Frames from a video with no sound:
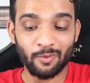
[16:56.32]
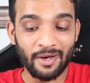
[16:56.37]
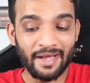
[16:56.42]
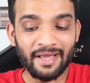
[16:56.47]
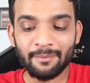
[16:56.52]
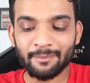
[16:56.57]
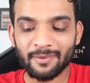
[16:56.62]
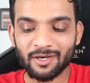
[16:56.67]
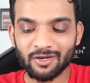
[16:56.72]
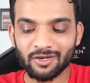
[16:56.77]

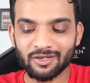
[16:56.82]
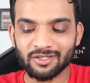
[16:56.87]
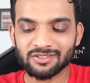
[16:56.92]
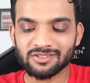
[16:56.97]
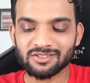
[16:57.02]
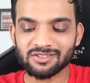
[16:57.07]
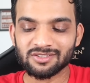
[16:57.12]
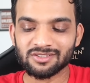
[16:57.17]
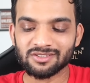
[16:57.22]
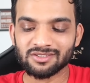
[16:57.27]
Why?
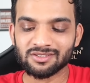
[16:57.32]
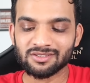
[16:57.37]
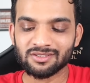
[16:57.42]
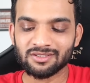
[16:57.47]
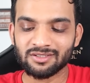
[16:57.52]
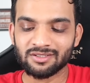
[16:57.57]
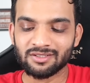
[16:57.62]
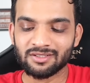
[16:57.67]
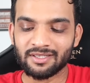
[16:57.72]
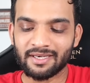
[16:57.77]
Because
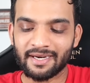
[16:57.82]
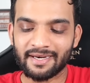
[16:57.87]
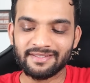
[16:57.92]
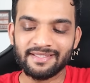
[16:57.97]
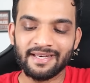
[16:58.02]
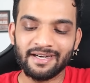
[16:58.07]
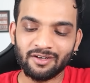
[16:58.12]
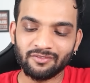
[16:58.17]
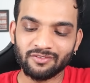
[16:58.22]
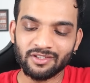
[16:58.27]

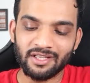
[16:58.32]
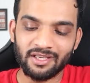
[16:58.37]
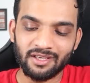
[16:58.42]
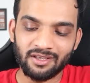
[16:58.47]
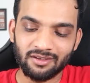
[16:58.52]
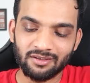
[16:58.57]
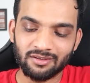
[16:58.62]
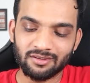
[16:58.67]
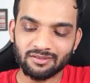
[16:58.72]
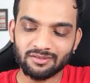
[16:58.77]
at the end of the
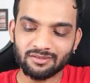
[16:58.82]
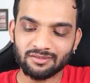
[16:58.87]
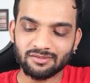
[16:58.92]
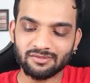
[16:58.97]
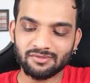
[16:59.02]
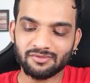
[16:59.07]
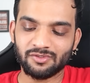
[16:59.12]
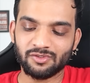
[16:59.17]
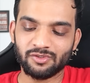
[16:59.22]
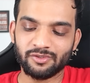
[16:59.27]
day,
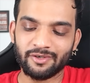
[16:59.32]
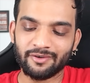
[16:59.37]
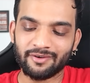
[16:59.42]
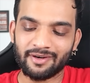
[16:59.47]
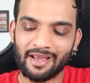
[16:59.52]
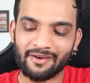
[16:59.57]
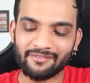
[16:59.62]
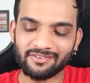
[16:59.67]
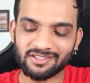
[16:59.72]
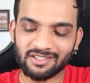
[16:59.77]
you're
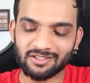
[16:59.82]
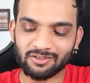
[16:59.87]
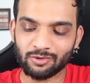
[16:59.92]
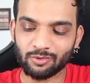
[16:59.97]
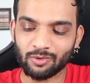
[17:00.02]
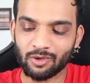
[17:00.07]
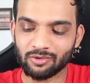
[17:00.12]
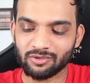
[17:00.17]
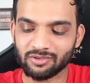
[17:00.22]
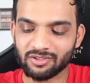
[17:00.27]
traversing
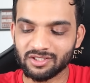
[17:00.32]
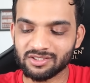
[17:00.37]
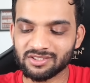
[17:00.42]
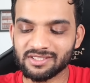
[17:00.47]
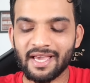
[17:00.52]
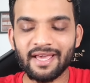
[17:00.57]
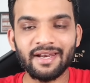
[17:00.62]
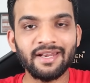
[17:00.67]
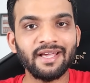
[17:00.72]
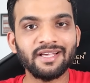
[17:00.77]
throughout
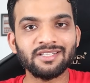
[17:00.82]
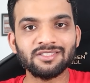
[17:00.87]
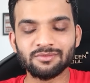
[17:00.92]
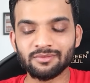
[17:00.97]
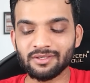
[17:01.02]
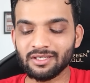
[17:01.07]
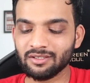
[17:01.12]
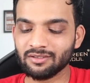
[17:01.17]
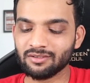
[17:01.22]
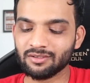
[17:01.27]
this array
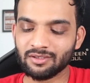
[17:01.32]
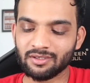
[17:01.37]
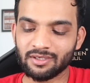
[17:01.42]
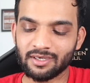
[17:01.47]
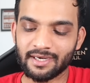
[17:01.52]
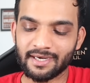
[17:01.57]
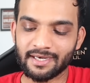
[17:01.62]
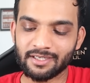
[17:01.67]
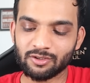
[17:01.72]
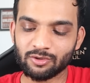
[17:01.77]
as well
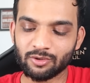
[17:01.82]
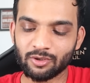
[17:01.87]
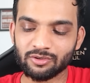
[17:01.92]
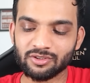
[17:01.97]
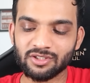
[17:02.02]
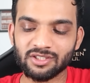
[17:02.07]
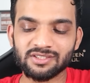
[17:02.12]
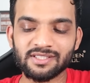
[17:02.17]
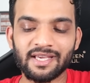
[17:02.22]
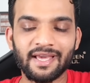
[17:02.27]
and
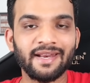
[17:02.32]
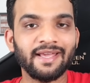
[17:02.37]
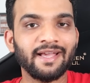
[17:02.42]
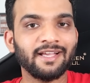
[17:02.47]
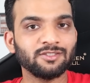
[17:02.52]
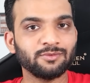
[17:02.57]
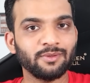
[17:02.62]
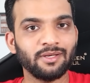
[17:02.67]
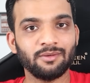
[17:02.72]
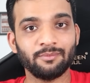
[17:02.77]
throughout this array
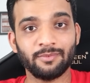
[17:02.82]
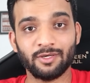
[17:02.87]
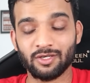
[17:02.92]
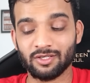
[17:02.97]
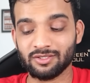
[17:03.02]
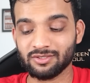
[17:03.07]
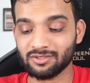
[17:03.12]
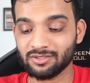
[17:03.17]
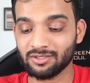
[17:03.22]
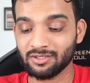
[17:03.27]
as well.
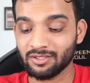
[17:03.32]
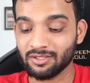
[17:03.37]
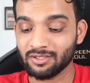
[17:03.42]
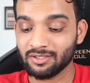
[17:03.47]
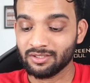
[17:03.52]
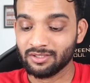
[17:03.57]
Because